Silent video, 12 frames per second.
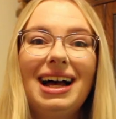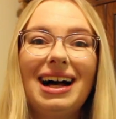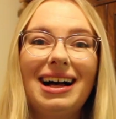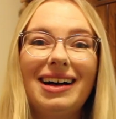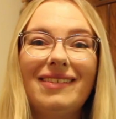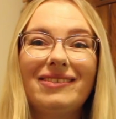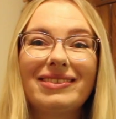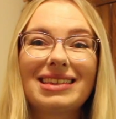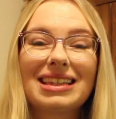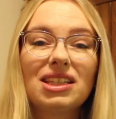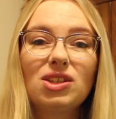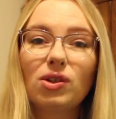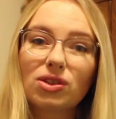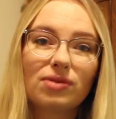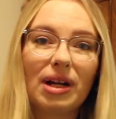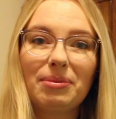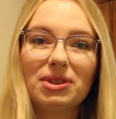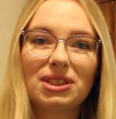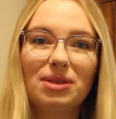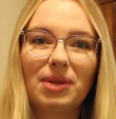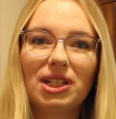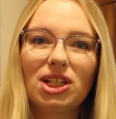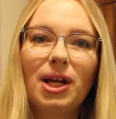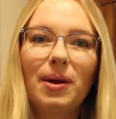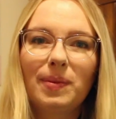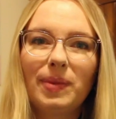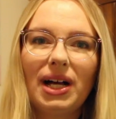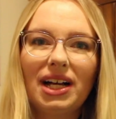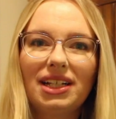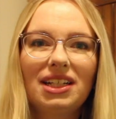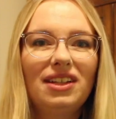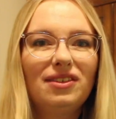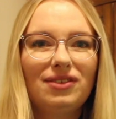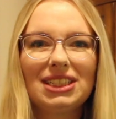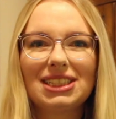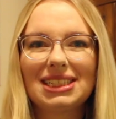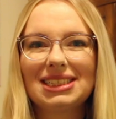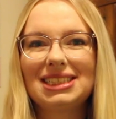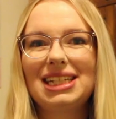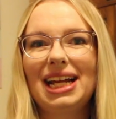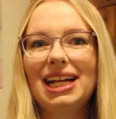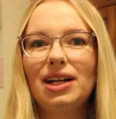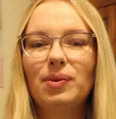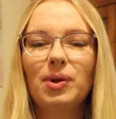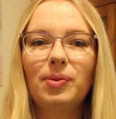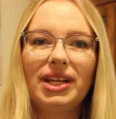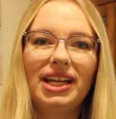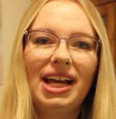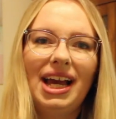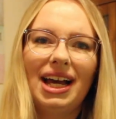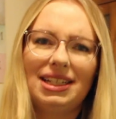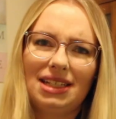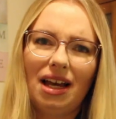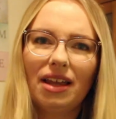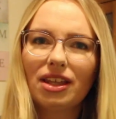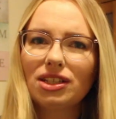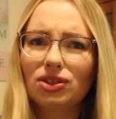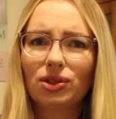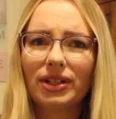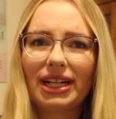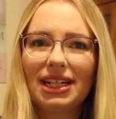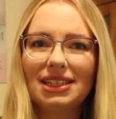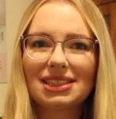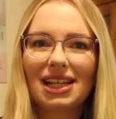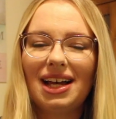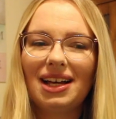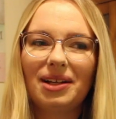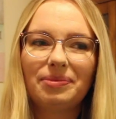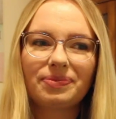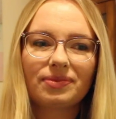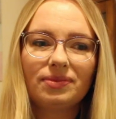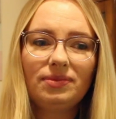Not to ramble too much, but featured in today will be OtherStories,